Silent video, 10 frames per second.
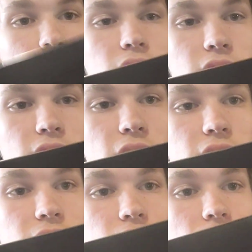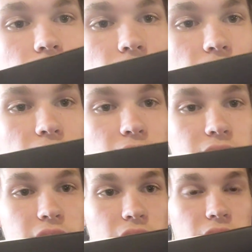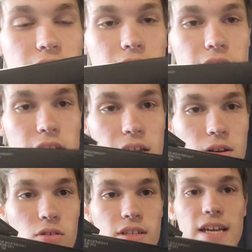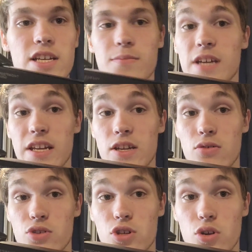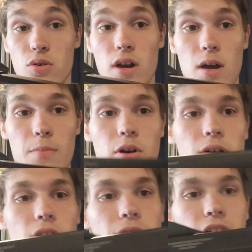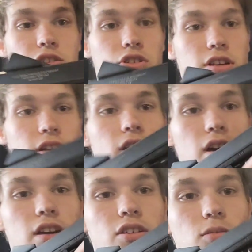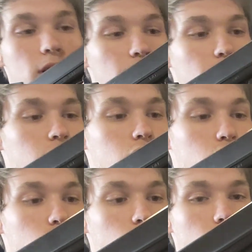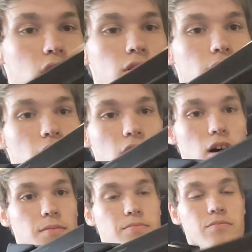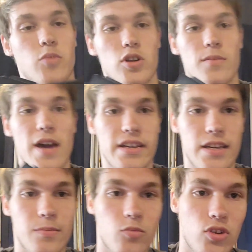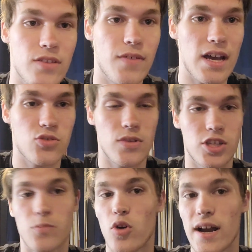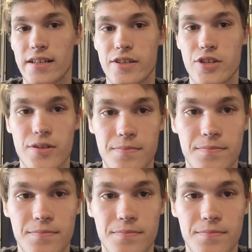it again. And yeah, it'll take some getting used to, but eventually you'll be able to put it back in pretty fast with some practice.